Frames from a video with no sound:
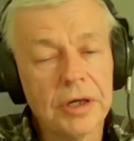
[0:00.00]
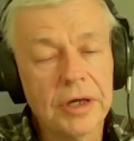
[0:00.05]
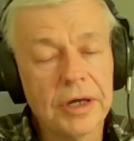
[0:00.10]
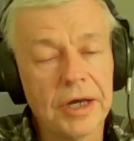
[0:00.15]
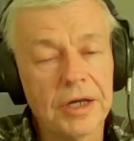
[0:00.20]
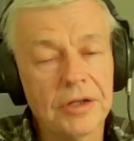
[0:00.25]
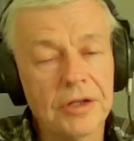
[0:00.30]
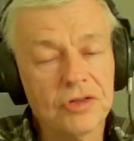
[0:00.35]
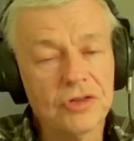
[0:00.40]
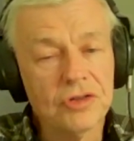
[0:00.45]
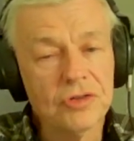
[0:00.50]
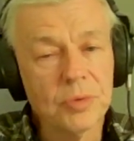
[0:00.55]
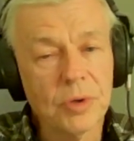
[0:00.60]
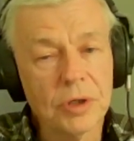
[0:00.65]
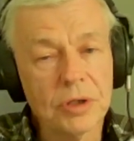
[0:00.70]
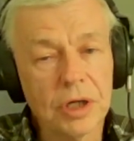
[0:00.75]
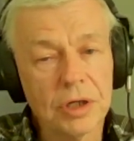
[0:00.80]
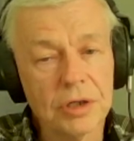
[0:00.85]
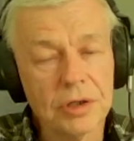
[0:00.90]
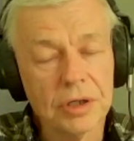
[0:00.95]
And this is where
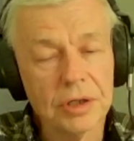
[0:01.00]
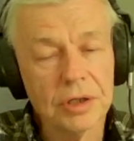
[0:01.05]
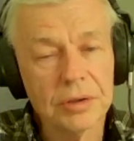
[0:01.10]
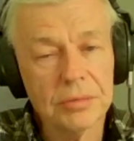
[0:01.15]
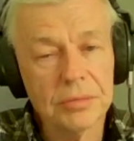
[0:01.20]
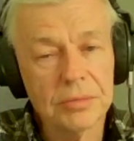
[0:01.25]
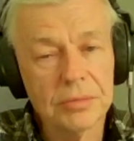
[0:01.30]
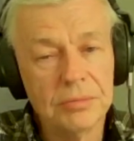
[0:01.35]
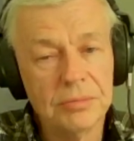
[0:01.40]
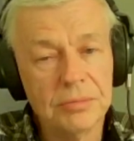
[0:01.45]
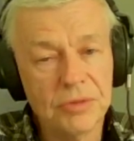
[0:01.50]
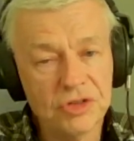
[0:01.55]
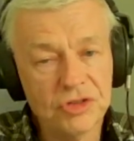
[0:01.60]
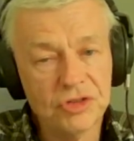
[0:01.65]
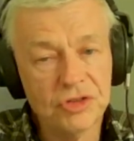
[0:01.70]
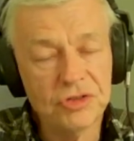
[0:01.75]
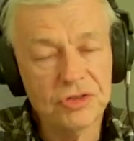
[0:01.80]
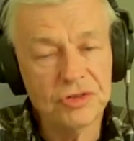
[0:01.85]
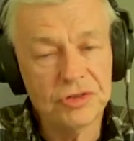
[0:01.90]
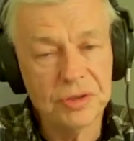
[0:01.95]
Lutnick
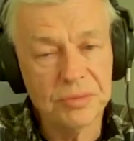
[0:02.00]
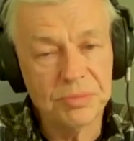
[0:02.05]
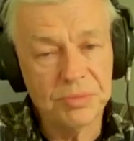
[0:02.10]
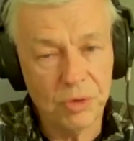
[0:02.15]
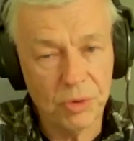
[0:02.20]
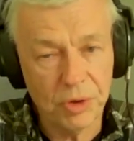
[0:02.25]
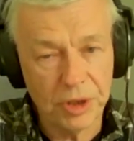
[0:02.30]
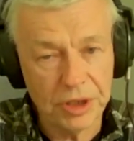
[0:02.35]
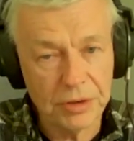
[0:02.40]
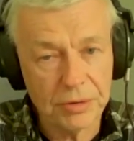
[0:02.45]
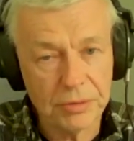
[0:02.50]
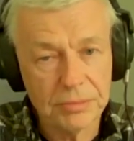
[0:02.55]
misses the point.